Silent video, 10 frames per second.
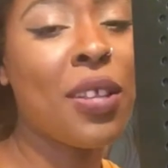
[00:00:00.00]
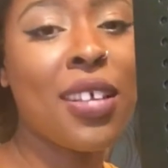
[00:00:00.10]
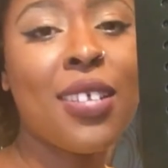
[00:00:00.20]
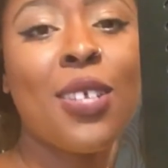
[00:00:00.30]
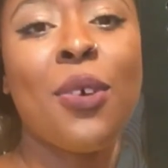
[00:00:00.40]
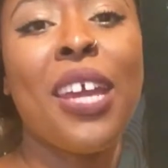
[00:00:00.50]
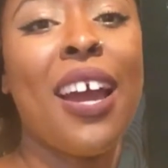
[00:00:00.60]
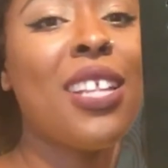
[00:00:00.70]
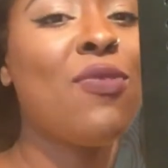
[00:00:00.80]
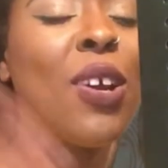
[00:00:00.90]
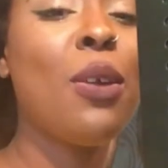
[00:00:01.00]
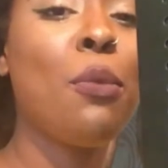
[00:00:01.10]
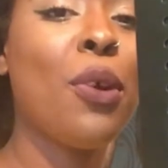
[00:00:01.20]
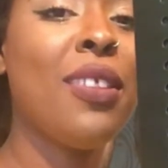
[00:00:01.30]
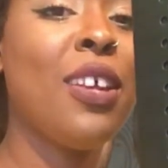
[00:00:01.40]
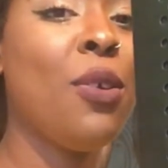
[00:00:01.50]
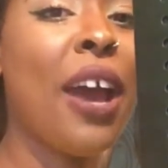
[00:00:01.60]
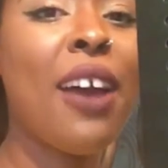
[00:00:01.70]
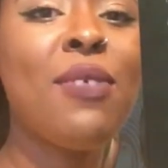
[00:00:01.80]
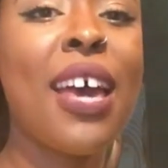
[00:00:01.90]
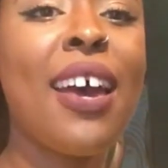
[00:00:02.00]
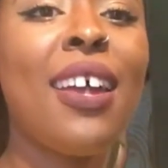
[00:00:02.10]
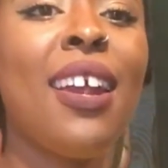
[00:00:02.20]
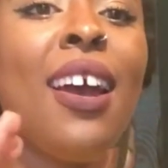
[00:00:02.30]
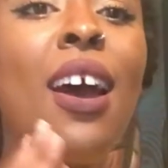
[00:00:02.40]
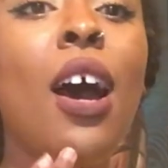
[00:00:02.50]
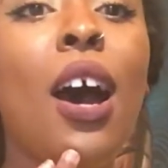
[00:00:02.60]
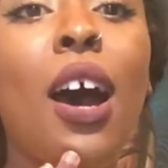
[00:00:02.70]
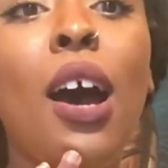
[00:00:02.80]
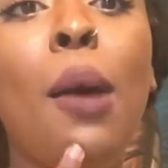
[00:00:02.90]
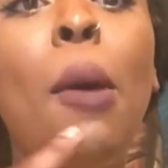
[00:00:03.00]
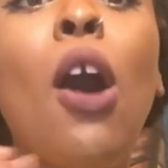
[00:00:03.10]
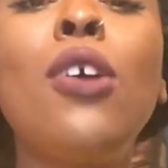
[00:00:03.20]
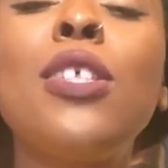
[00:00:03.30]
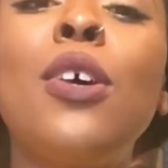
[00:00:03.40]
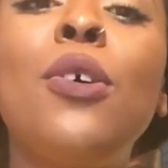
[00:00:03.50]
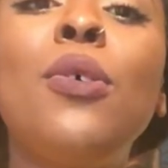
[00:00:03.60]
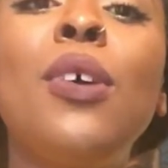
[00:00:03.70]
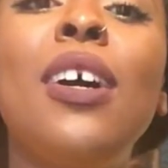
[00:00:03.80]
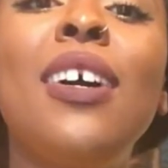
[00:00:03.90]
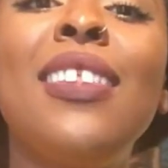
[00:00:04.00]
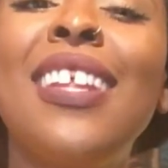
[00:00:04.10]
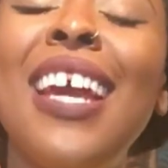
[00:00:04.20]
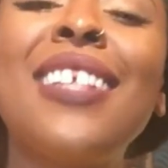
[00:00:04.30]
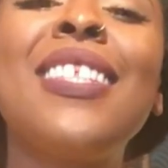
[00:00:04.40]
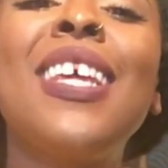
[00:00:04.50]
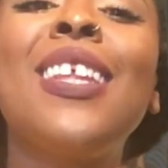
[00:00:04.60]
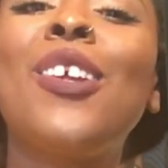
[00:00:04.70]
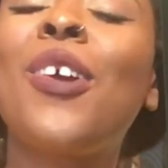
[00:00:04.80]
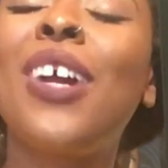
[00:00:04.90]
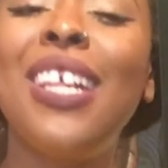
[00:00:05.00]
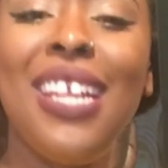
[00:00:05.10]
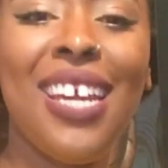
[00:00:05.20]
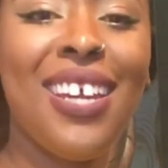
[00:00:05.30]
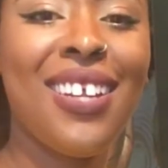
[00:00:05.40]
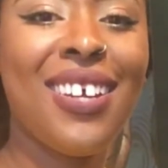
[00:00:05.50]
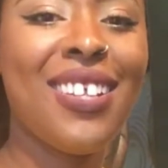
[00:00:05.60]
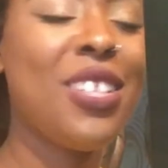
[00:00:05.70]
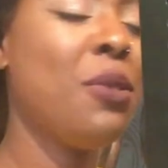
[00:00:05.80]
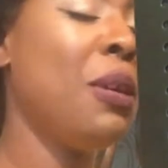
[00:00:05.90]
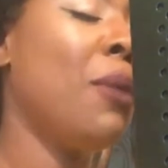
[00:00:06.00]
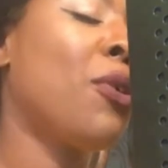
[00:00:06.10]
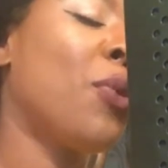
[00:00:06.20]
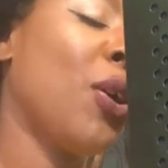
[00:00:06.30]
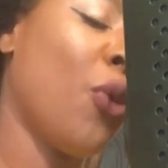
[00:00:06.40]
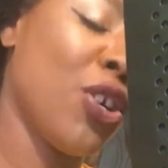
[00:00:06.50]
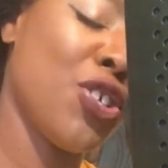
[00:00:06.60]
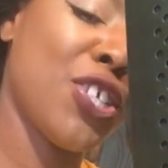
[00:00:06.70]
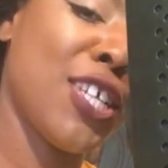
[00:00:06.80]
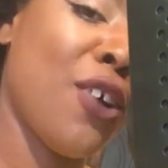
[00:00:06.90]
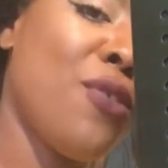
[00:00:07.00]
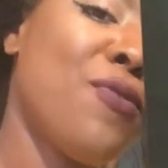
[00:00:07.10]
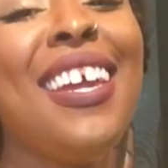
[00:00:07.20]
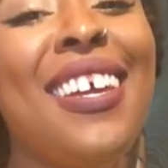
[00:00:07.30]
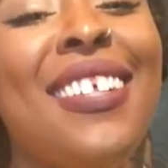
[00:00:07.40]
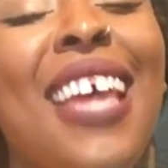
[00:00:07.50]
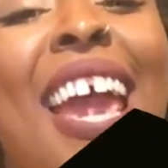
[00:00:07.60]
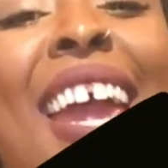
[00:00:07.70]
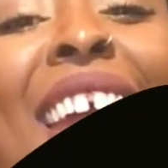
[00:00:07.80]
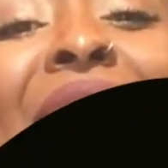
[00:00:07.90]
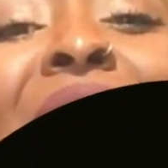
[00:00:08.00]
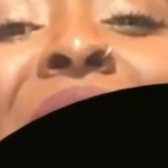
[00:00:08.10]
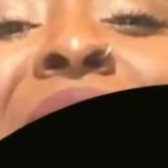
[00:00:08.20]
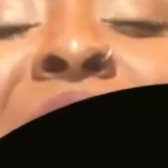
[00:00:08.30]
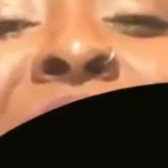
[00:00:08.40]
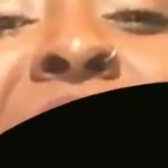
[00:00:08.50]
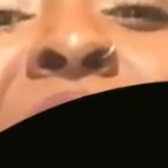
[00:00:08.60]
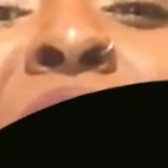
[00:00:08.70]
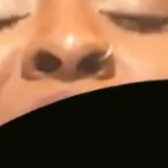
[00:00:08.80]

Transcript: with it. So yeah, it's very important that you have that. Also, the next thing that you're going to need to be able to record yourself is a good